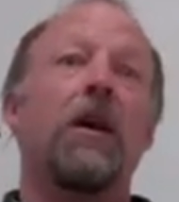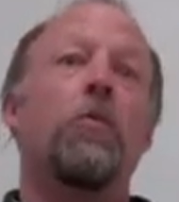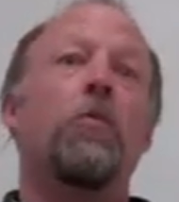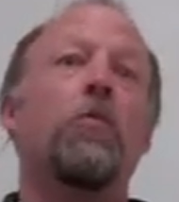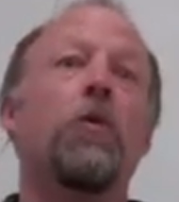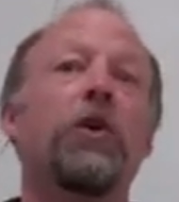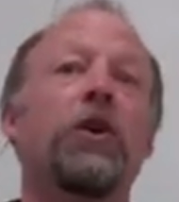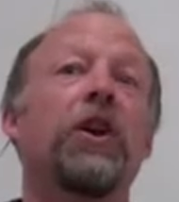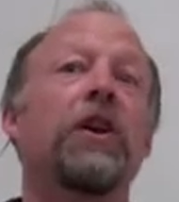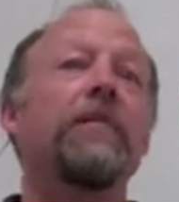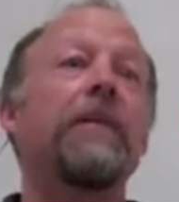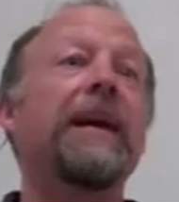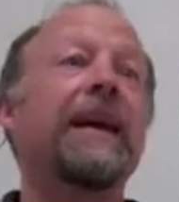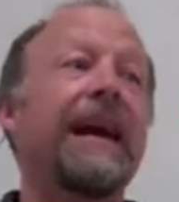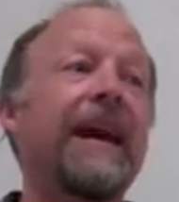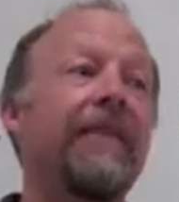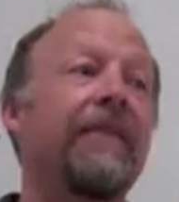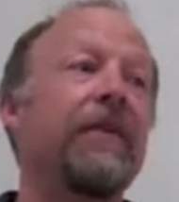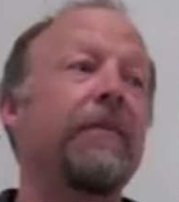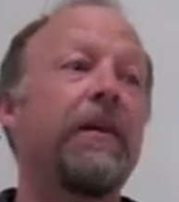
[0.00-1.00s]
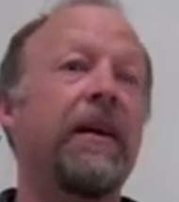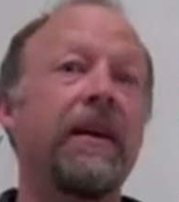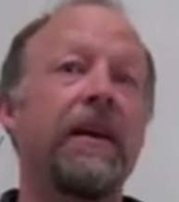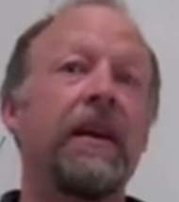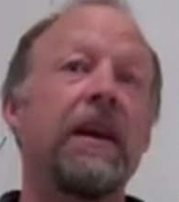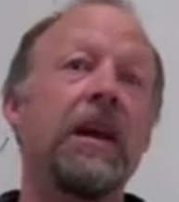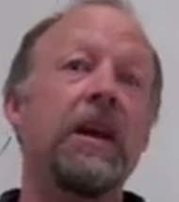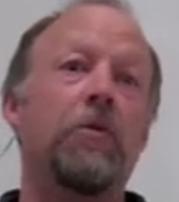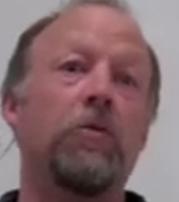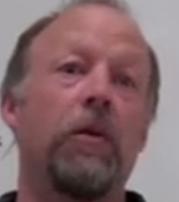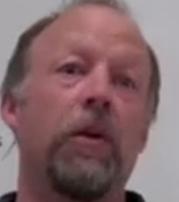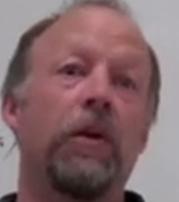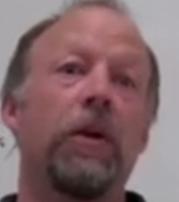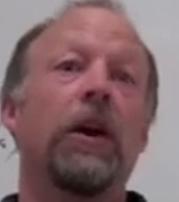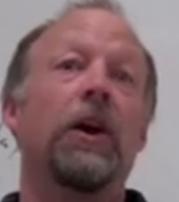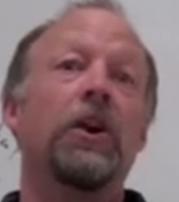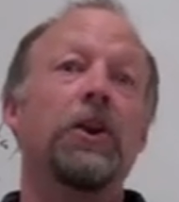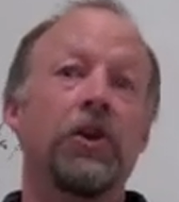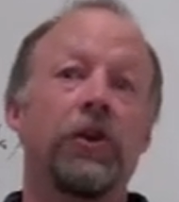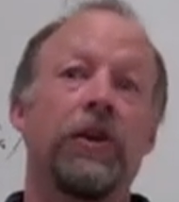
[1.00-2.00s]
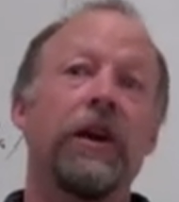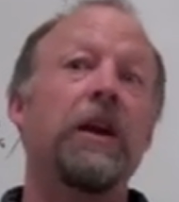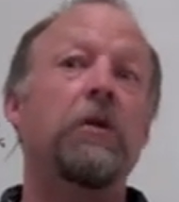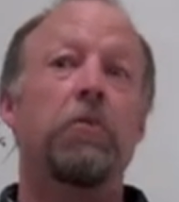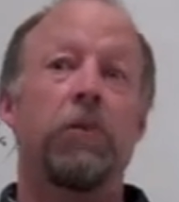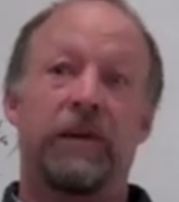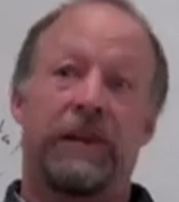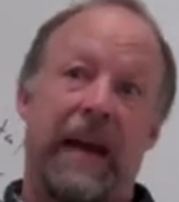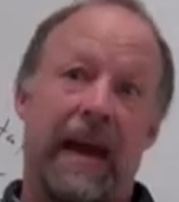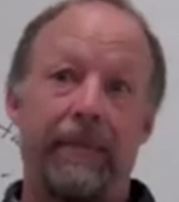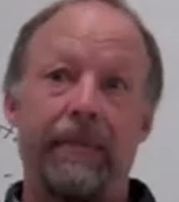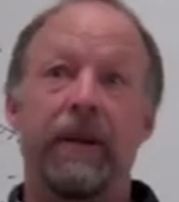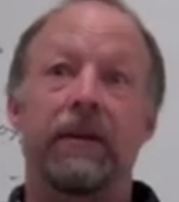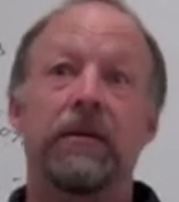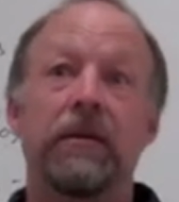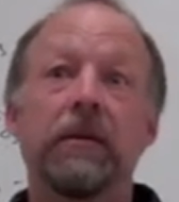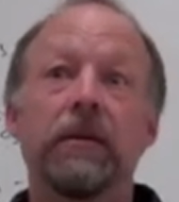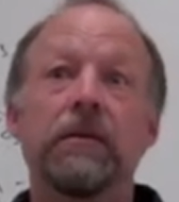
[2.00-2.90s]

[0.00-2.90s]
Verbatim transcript: we're going to make everybody equal, you're equal, damn it.